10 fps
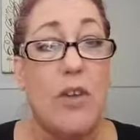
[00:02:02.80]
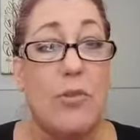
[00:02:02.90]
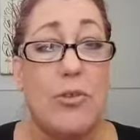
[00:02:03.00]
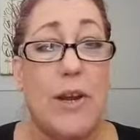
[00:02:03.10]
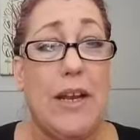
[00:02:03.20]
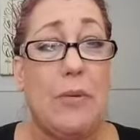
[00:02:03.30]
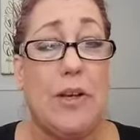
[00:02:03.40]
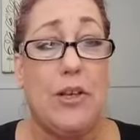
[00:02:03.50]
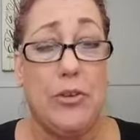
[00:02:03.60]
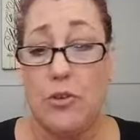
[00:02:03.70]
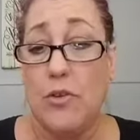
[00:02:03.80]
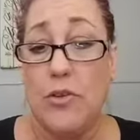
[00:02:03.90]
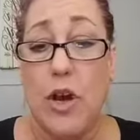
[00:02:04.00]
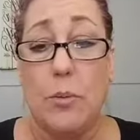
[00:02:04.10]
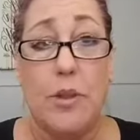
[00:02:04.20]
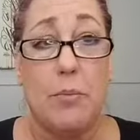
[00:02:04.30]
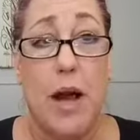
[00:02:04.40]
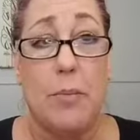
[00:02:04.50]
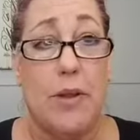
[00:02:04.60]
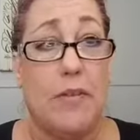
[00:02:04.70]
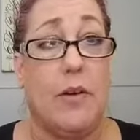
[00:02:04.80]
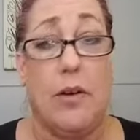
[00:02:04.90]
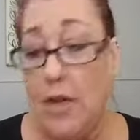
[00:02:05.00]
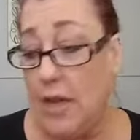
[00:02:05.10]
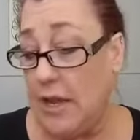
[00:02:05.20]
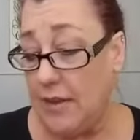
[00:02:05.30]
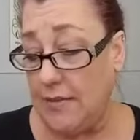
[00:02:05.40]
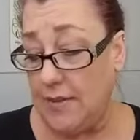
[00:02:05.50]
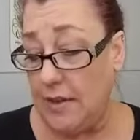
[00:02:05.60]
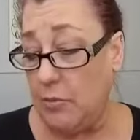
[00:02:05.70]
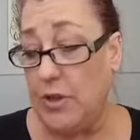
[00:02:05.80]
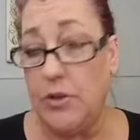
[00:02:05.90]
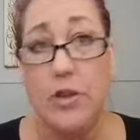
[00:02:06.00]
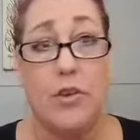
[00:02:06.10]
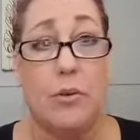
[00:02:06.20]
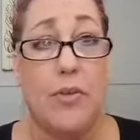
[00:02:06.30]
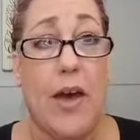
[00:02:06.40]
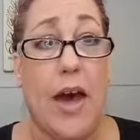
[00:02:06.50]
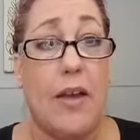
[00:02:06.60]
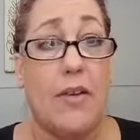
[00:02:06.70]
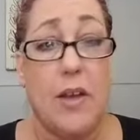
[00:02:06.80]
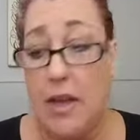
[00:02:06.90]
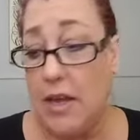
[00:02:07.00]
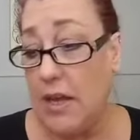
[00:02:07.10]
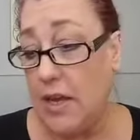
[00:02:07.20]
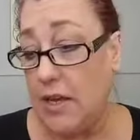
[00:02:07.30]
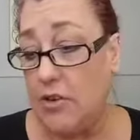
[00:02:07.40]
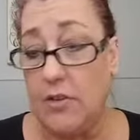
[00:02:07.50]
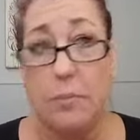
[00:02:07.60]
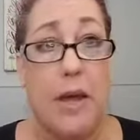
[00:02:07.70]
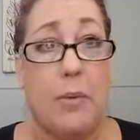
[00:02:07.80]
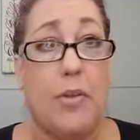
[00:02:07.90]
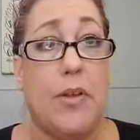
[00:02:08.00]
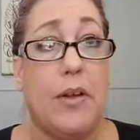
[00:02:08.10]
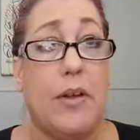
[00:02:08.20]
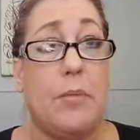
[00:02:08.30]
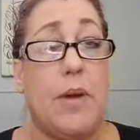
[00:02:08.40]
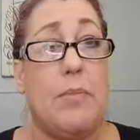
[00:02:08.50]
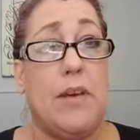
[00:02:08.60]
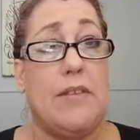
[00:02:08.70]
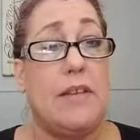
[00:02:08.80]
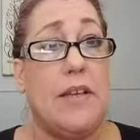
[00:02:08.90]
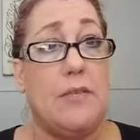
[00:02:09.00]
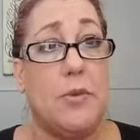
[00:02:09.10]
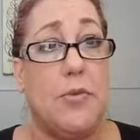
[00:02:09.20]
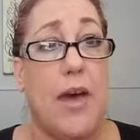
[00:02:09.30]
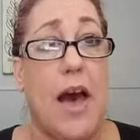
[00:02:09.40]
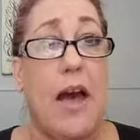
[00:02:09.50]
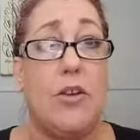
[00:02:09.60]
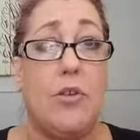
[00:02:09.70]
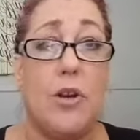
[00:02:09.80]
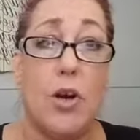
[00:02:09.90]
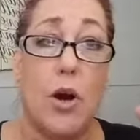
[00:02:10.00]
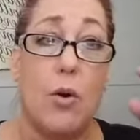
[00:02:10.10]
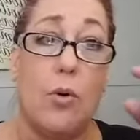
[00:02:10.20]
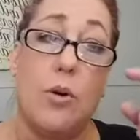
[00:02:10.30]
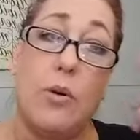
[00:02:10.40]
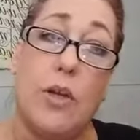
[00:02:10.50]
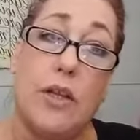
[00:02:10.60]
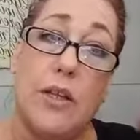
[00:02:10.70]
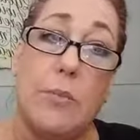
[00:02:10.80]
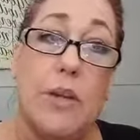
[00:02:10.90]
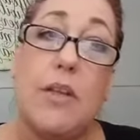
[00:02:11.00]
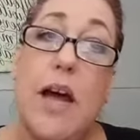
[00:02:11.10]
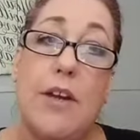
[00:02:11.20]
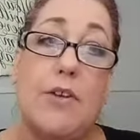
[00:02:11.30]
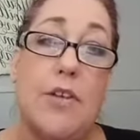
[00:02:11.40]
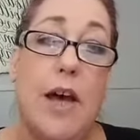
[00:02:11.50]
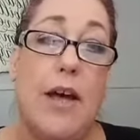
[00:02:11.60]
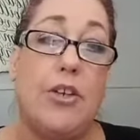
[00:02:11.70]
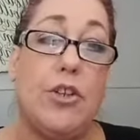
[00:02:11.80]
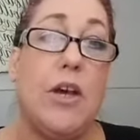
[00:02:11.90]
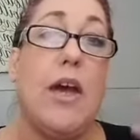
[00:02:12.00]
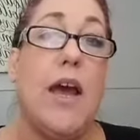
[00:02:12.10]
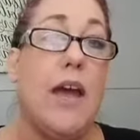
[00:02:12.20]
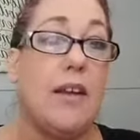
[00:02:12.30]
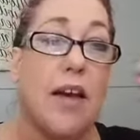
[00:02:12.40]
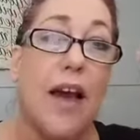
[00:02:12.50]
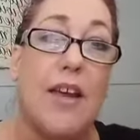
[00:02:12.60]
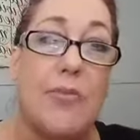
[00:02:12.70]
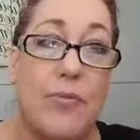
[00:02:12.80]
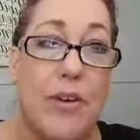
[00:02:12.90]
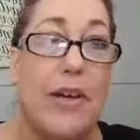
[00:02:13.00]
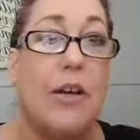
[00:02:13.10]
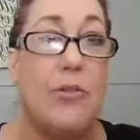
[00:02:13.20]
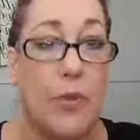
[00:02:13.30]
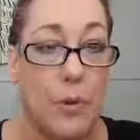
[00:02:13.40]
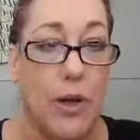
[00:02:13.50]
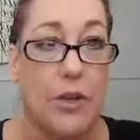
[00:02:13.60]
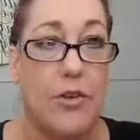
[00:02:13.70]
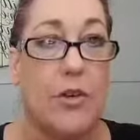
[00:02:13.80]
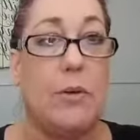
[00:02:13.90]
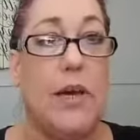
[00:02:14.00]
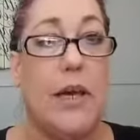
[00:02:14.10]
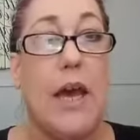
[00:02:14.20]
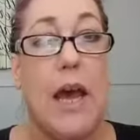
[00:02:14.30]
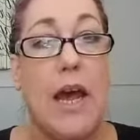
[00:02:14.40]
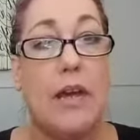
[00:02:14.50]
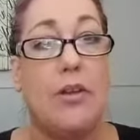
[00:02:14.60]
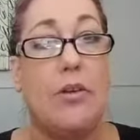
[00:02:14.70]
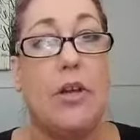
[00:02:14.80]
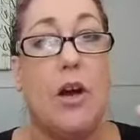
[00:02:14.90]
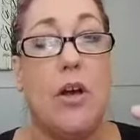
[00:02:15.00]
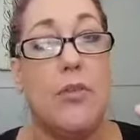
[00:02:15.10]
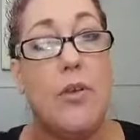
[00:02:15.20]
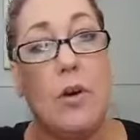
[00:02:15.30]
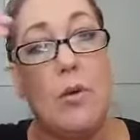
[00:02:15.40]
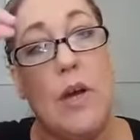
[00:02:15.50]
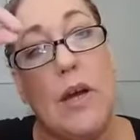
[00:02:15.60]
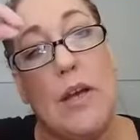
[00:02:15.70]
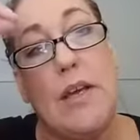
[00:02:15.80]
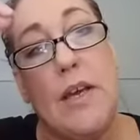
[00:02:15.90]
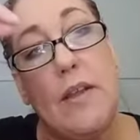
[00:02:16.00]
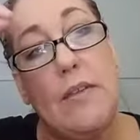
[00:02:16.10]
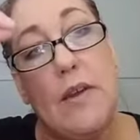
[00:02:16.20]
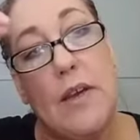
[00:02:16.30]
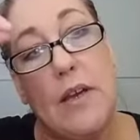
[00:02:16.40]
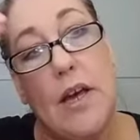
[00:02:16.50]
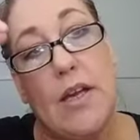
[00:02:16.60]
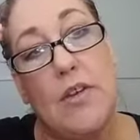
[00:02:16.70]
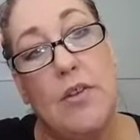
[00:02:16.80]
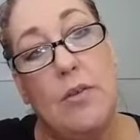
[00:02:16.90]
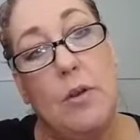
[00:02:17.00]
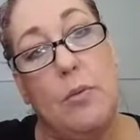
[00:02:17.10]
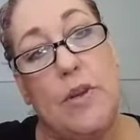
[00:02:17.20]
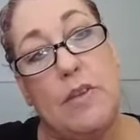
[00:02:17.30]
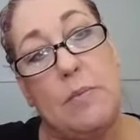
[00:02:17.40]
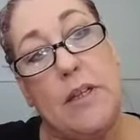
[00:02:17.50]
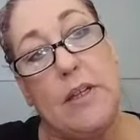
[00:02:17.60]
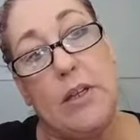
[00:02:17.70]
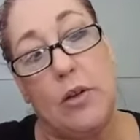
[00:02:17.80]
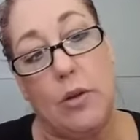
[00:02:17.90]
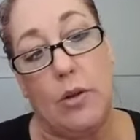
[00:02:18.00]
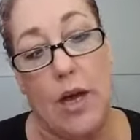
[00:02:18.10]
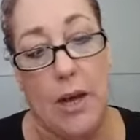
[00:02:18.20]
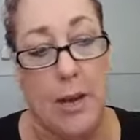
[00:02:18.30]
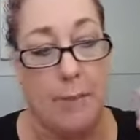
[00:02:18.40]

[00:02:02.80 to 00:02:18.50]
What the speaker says: off with training wheels. Start with the brow pencil and see what you can do with that, and just play with it a little bit, because at least with that you can go a little bit of lighter touch and kind of feel for what you're doing. And you can also get in there and kind of do the wispy little